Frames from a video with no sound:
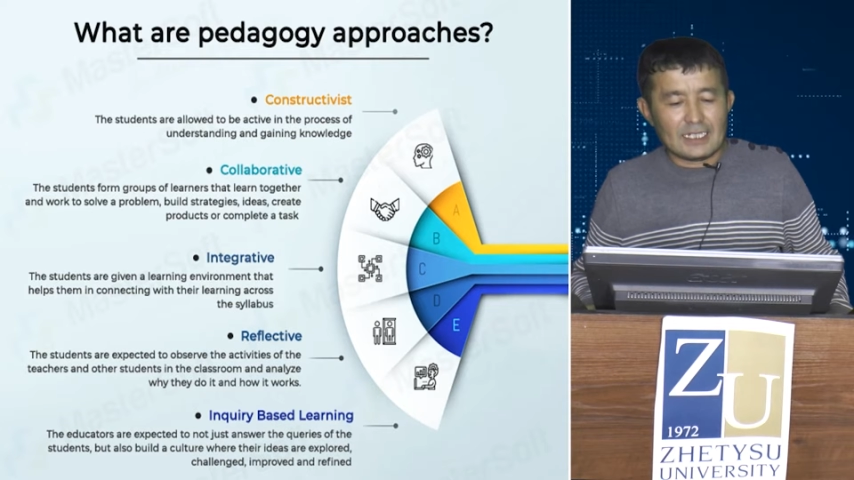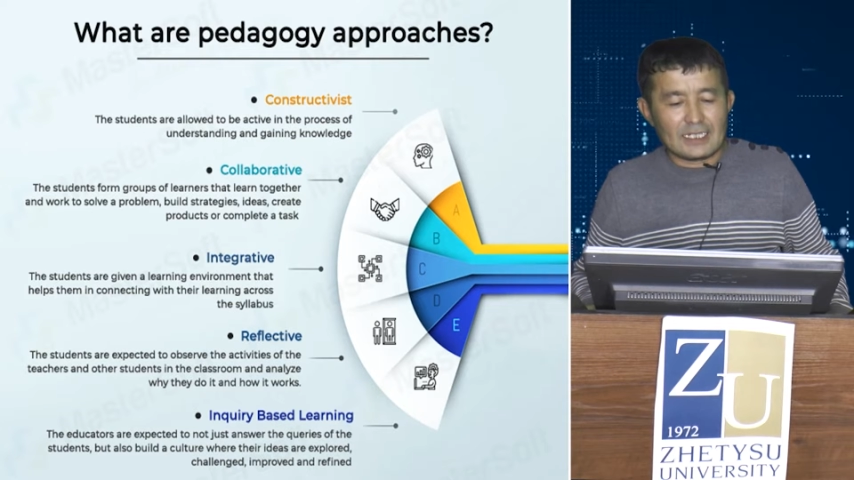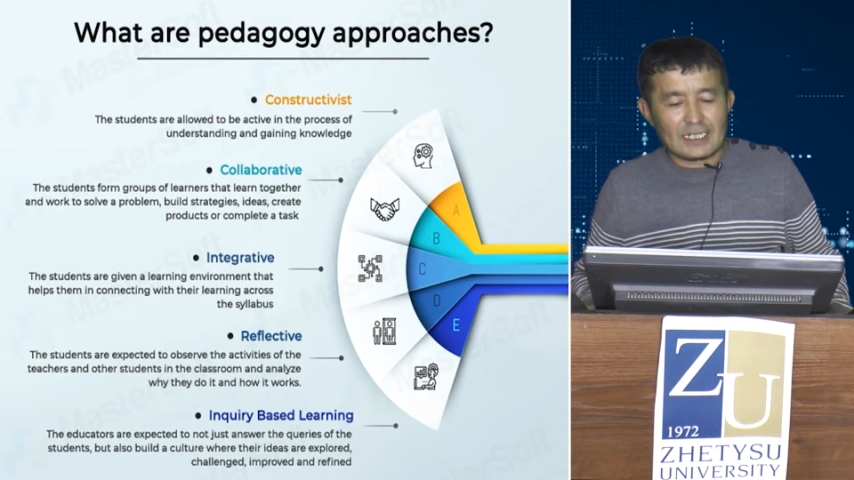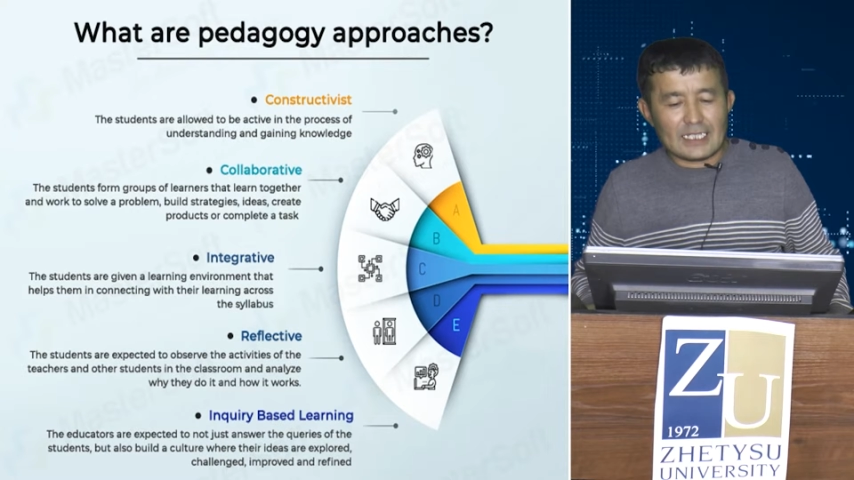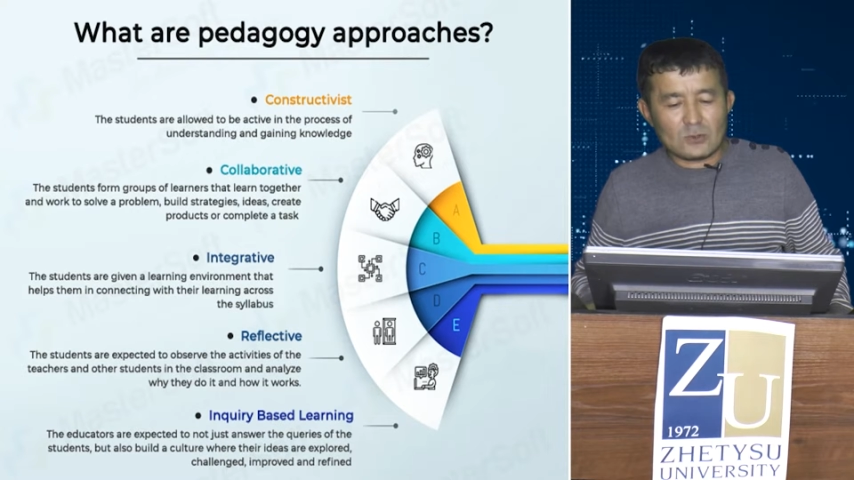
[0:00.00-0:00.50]

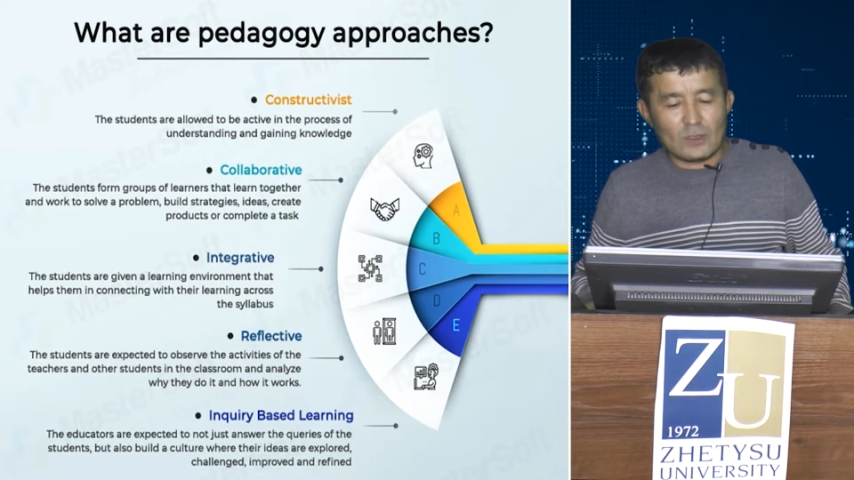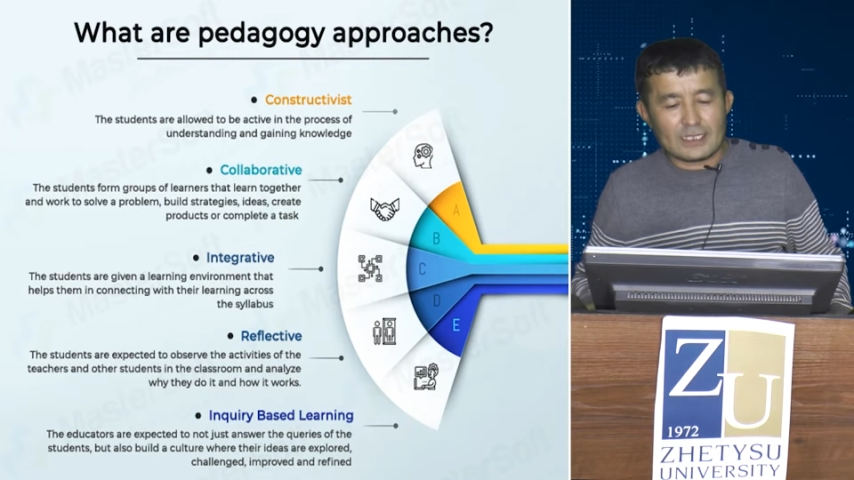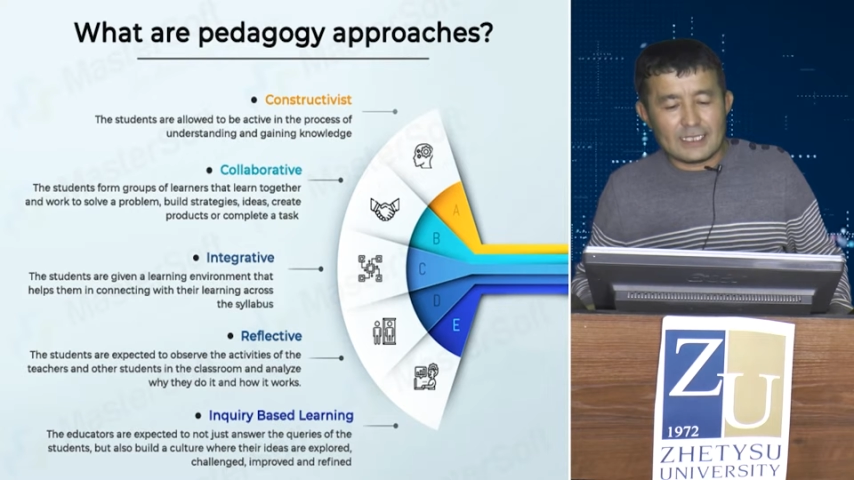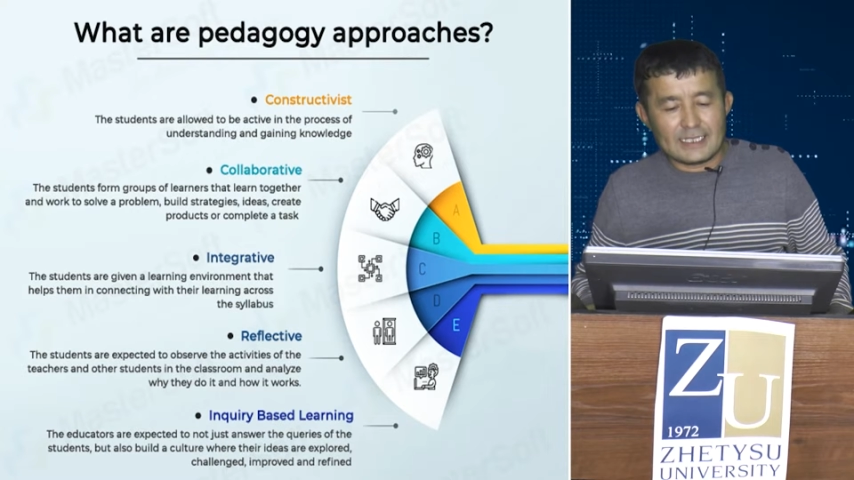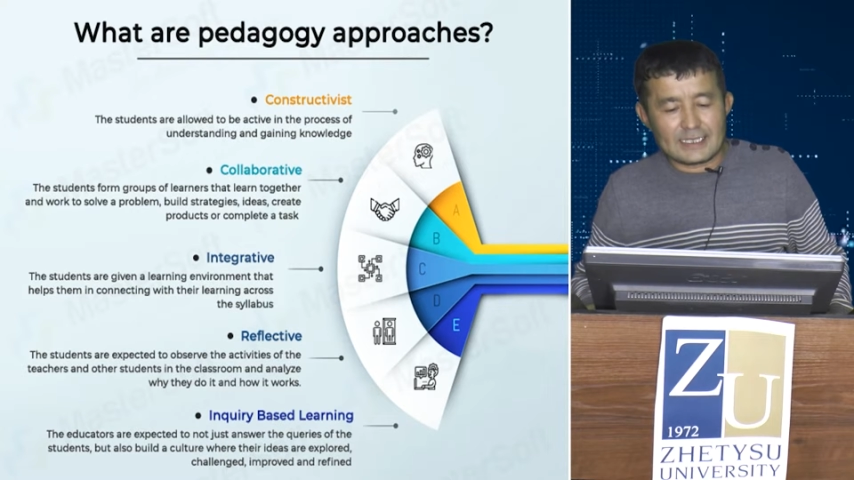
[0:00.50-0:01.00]
and the
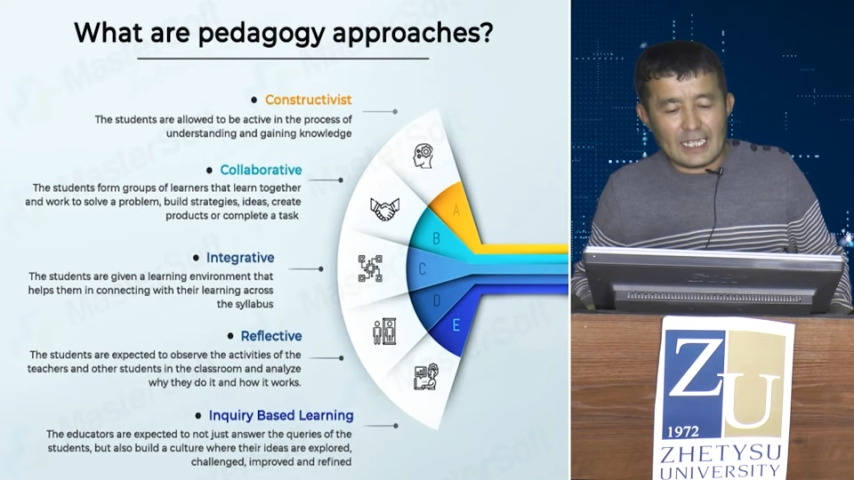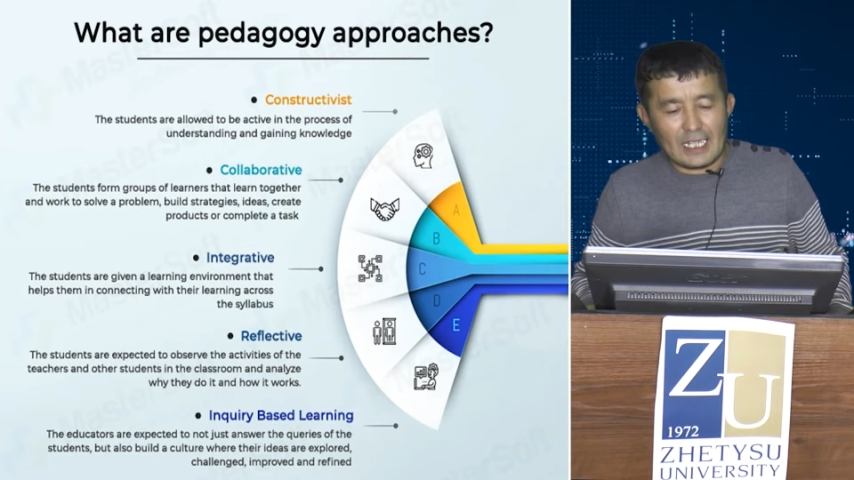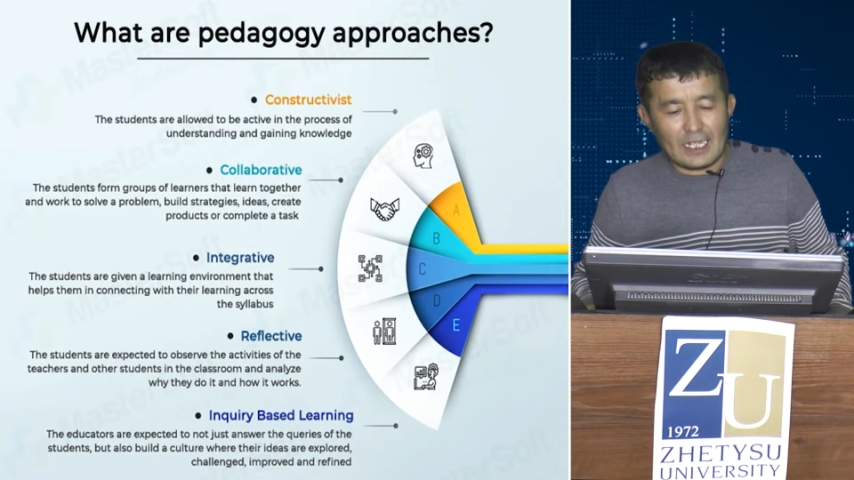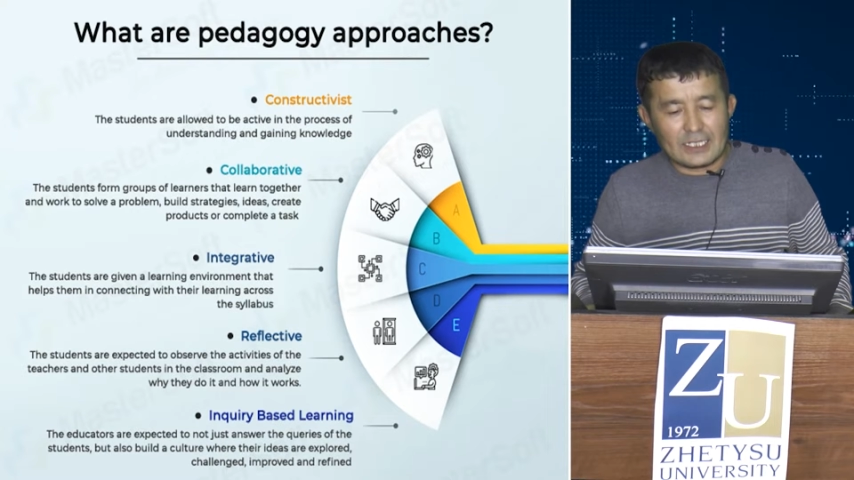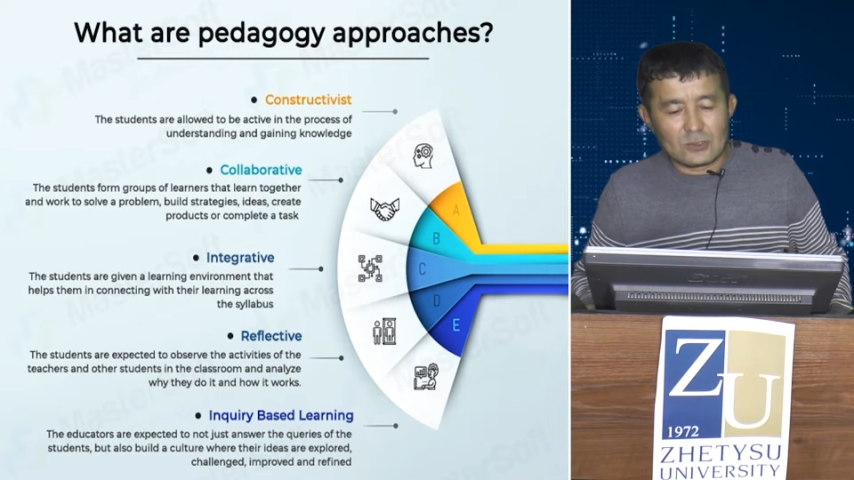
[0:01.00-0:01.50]
last one
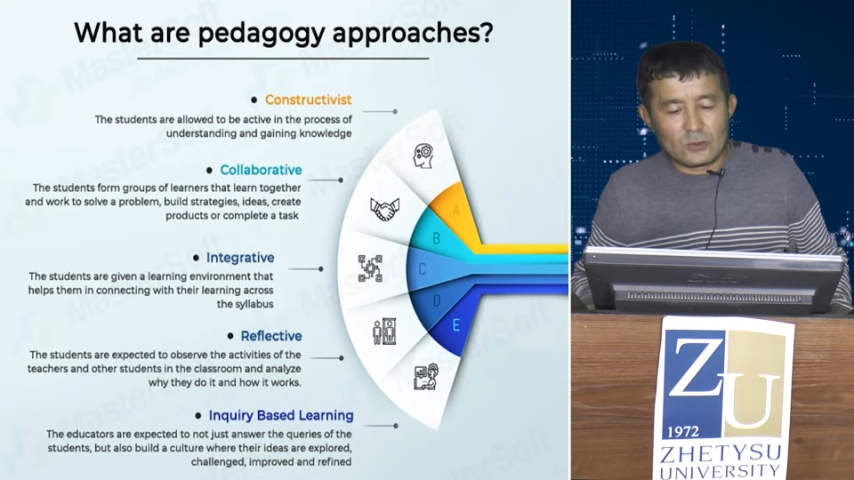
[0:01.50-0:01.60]
is